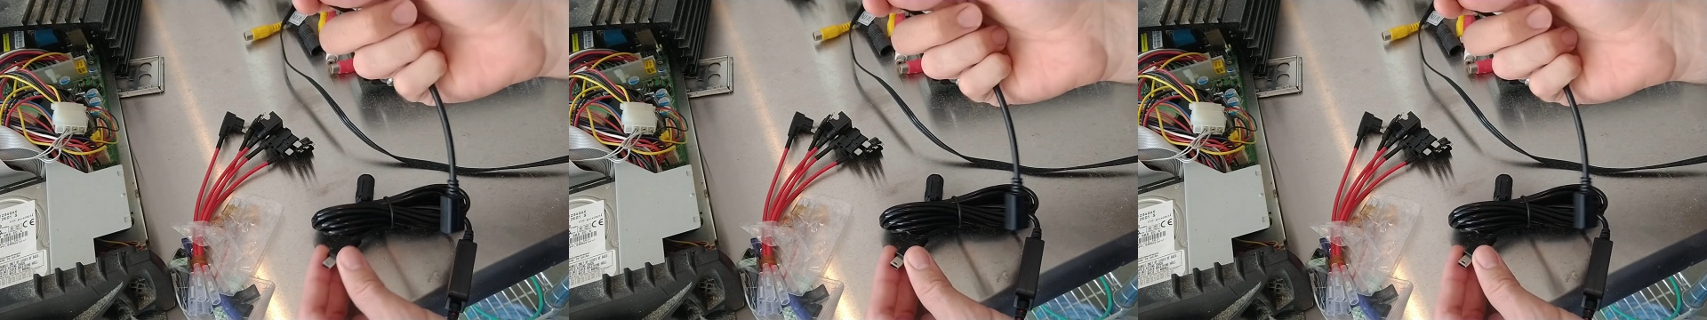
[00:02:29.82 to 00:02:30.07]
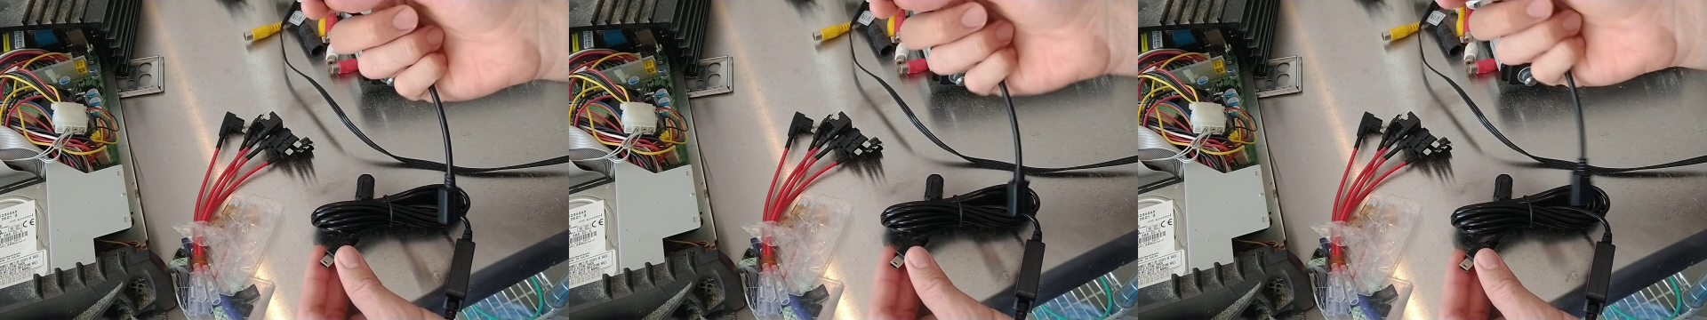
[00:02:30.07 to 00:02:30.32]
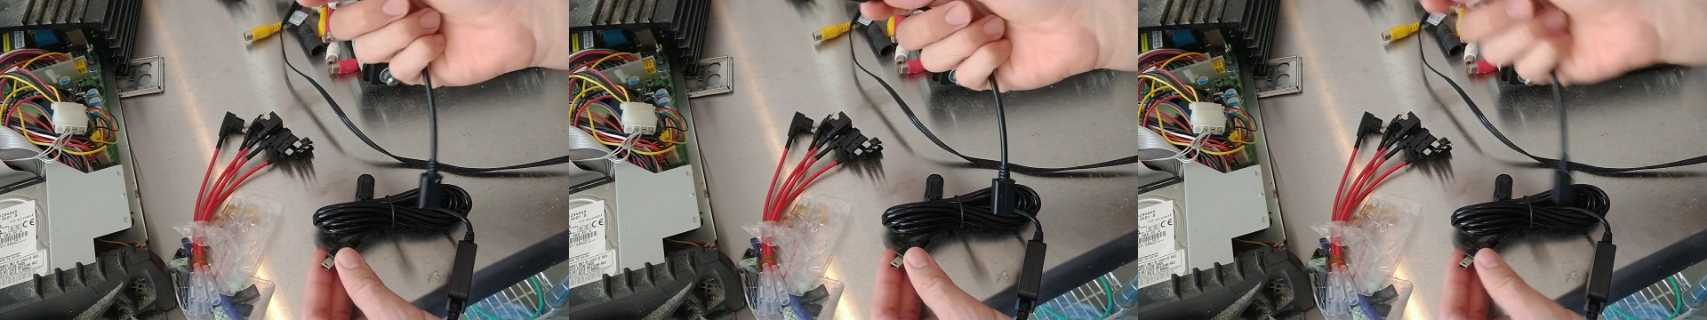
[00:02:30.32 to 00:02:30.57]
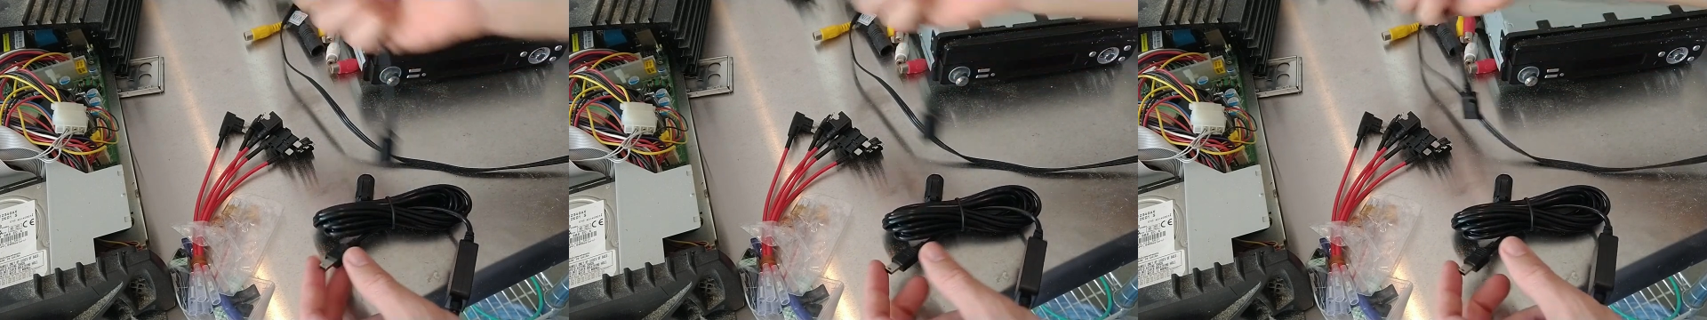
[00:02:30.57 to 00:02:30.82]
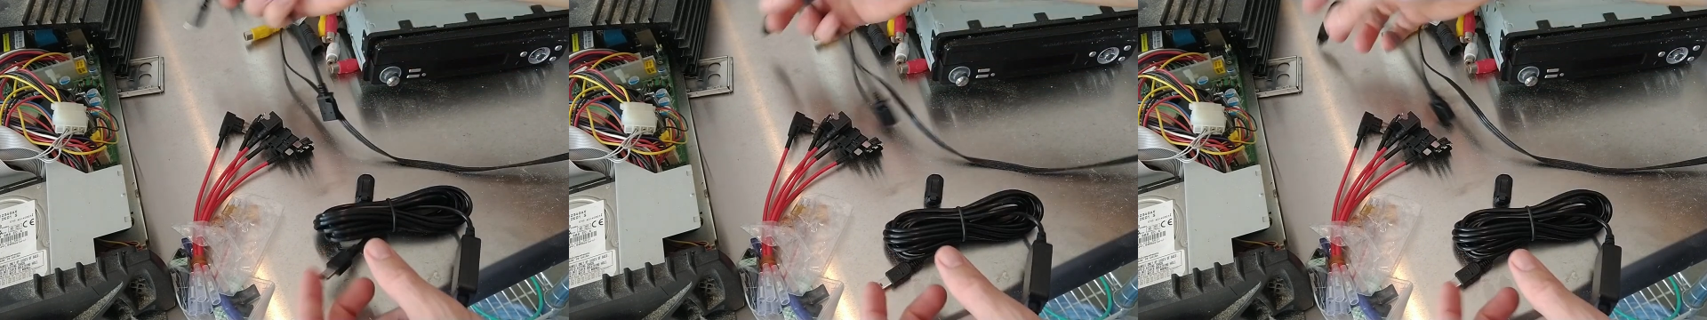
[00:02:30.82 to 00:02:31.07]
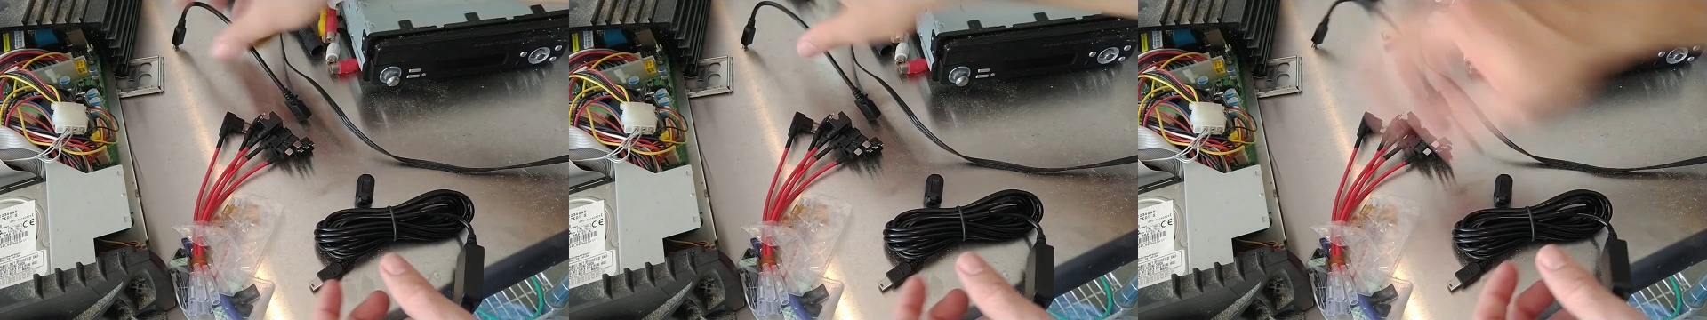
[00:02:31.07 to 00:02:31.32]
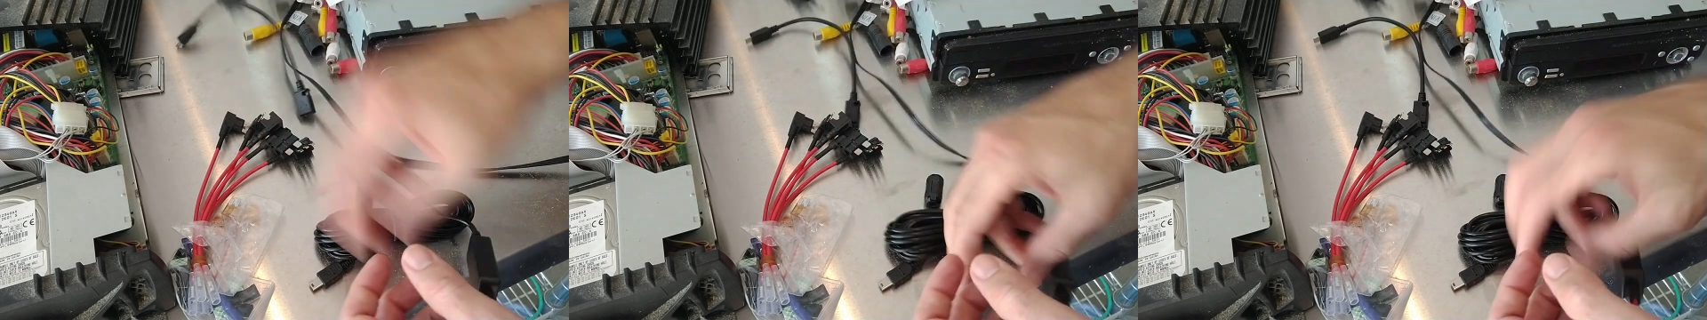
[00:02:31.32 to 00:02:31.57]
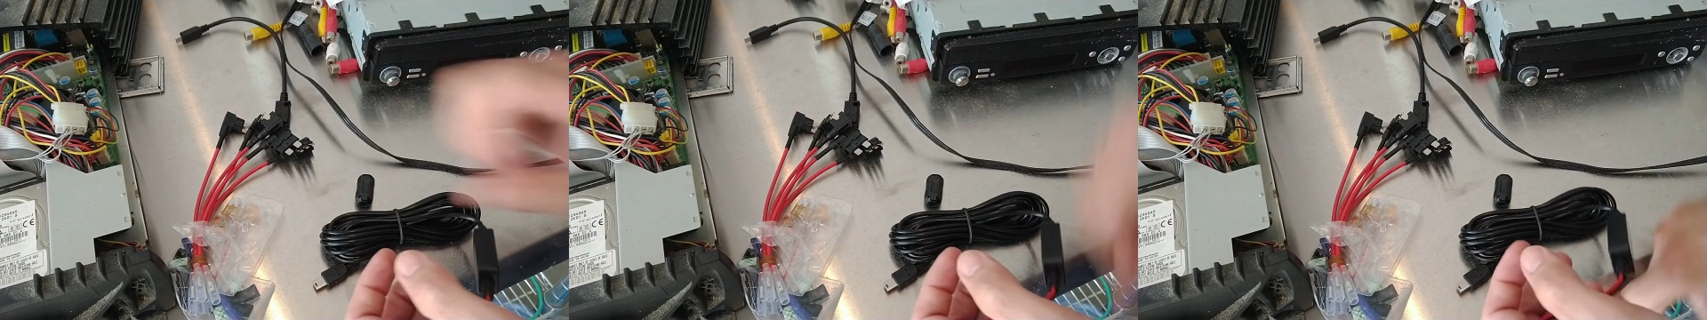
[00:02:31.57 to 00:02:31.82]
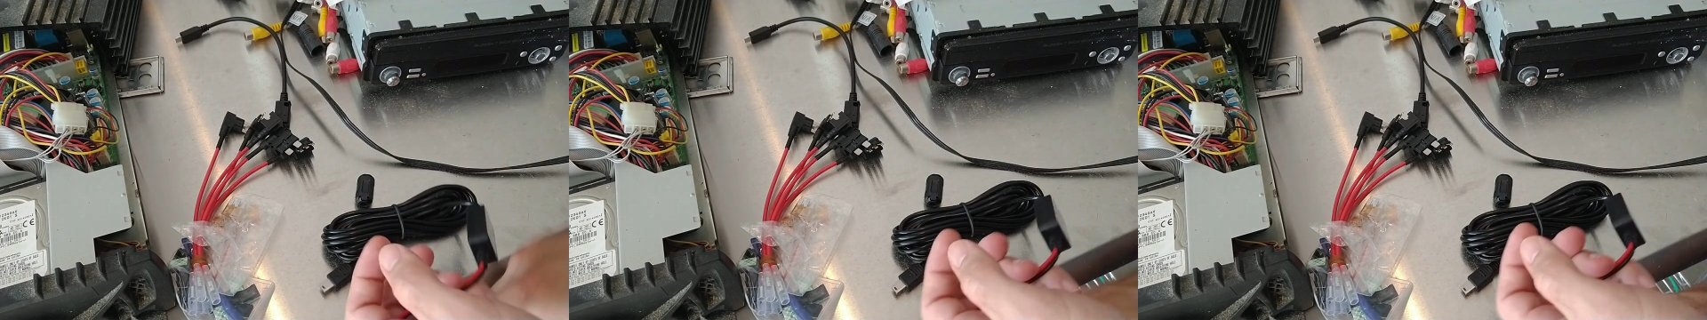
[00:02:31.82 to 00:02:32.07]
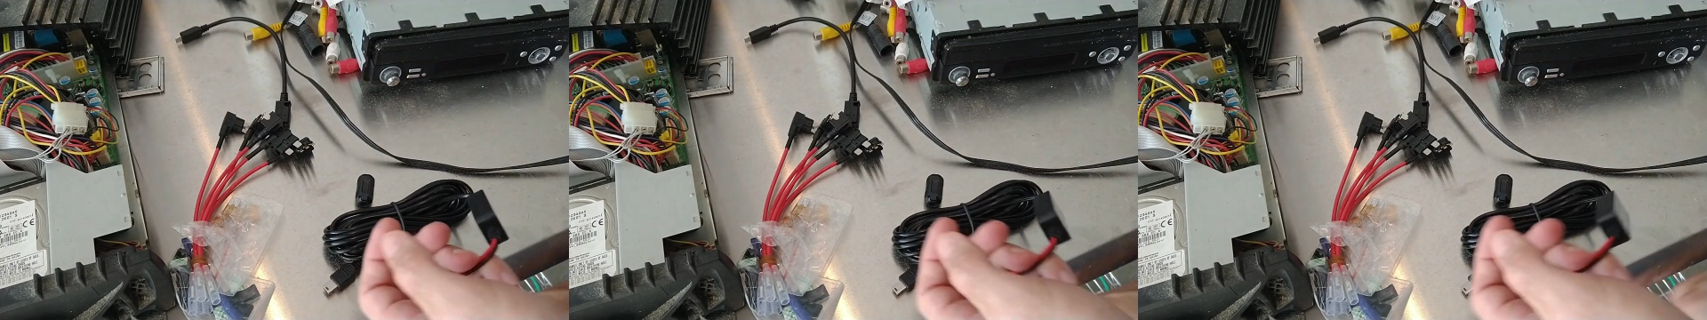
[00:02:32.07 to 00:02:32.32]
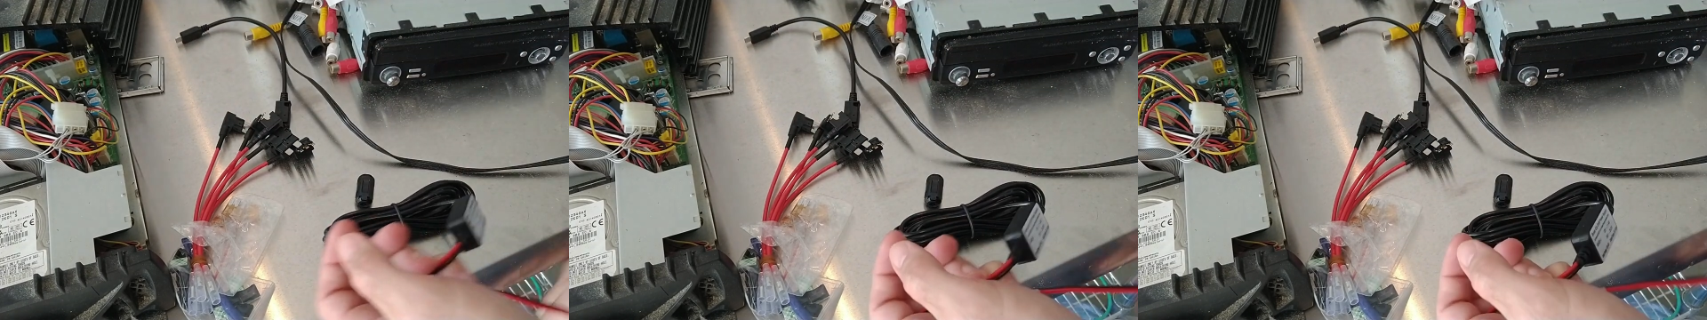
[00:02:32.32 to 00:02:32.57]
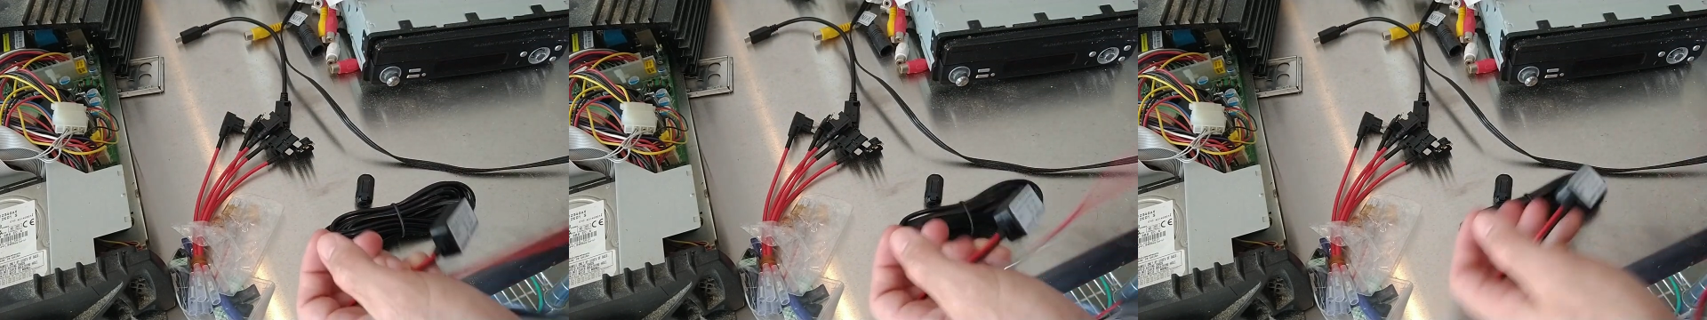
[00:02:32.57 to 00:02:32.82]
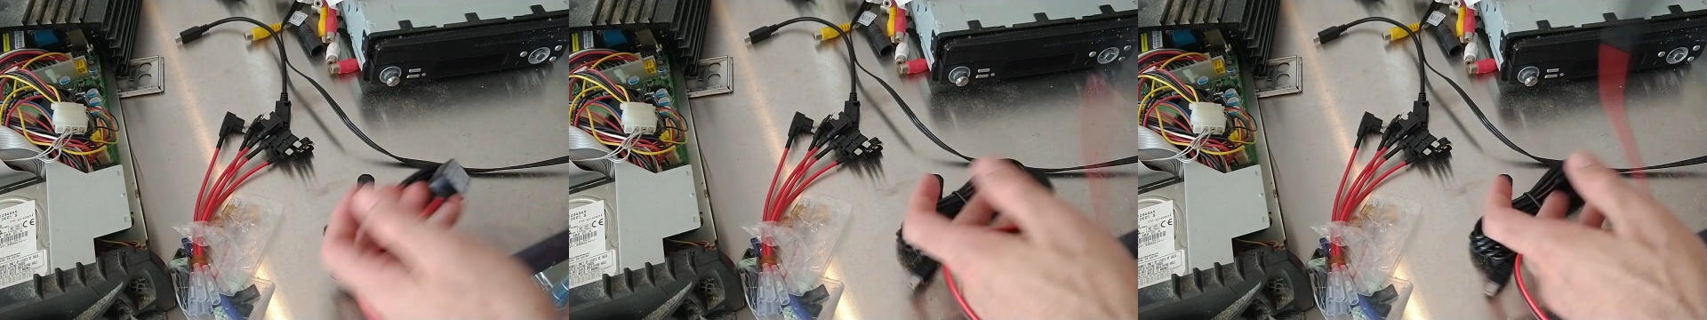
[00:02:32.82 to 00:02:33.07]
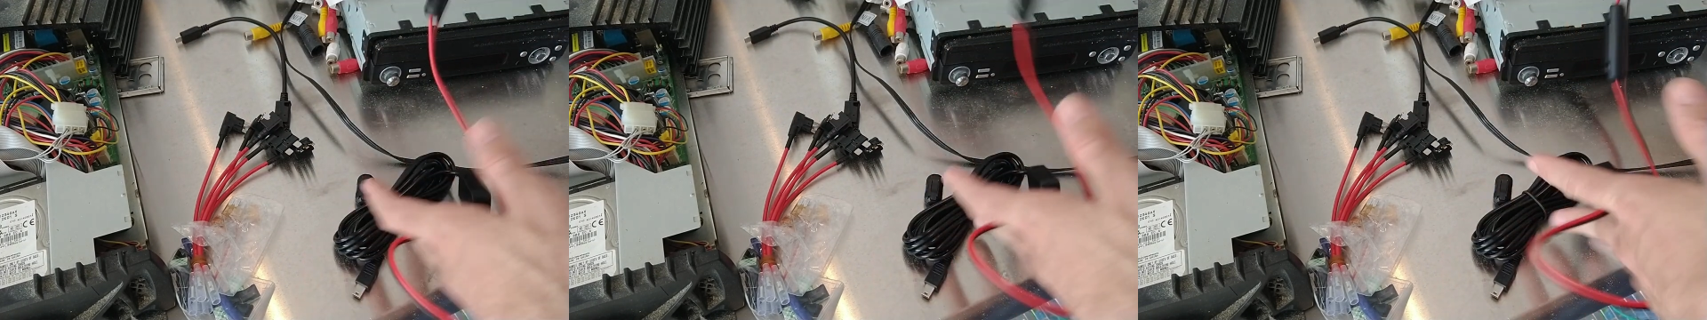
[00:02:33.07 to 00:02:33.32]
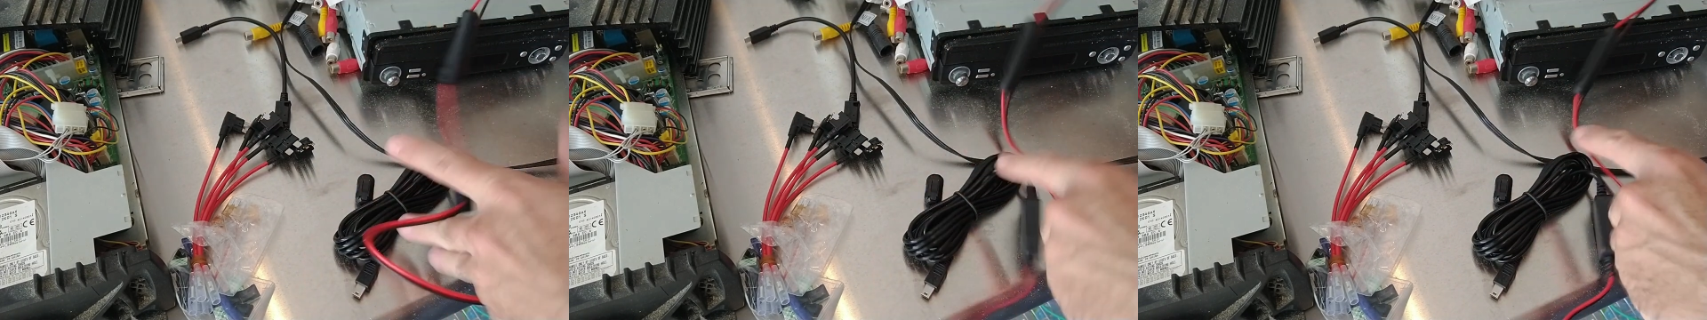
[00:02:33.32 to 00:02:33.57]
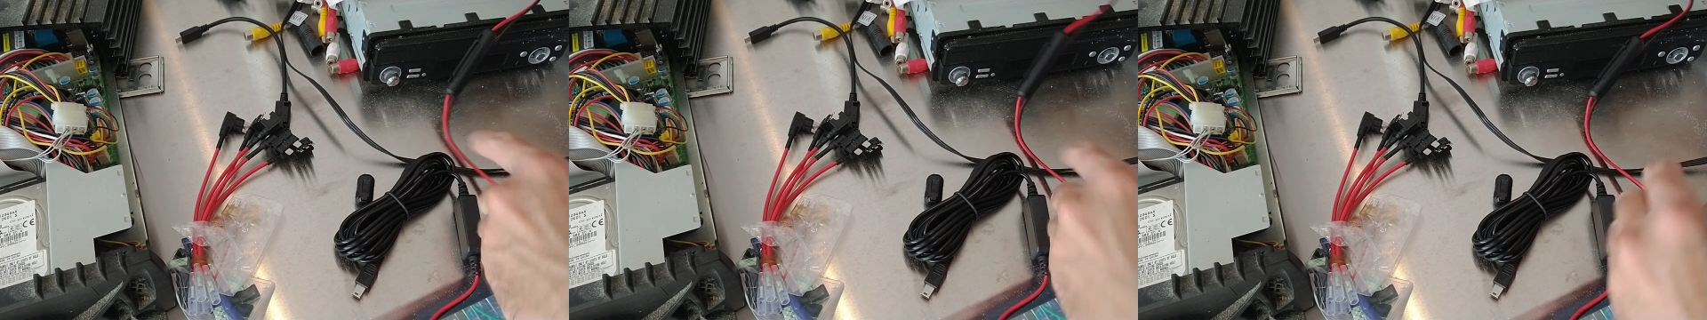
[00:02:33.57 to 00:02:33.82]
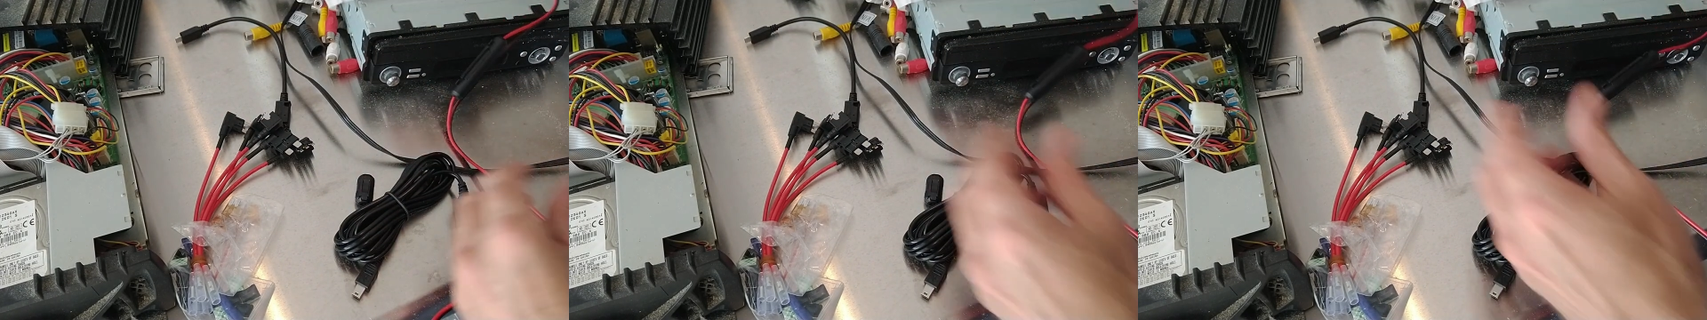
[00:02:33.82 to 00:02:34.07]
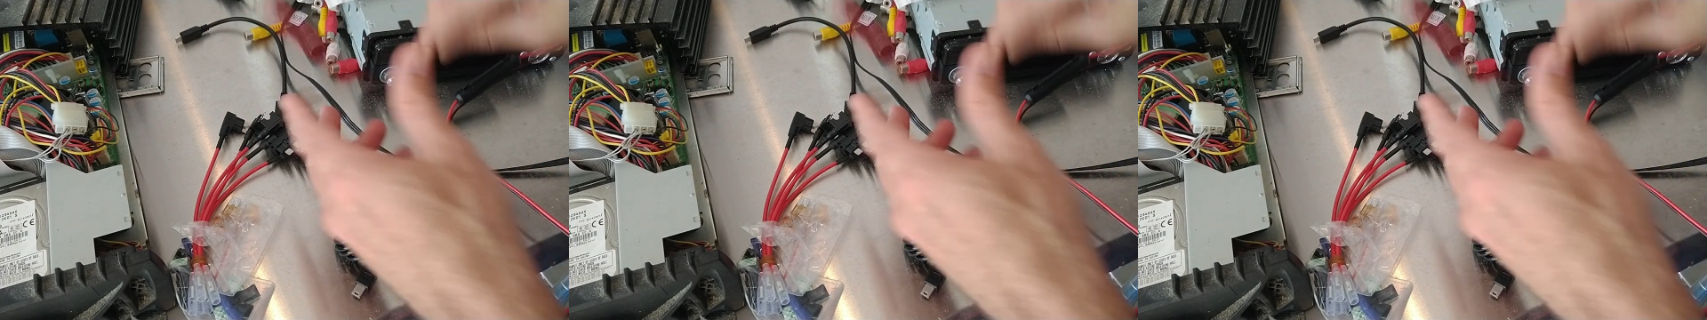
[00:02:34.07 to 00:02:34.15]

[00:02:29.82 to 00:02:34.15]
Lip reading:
(no speaker visible)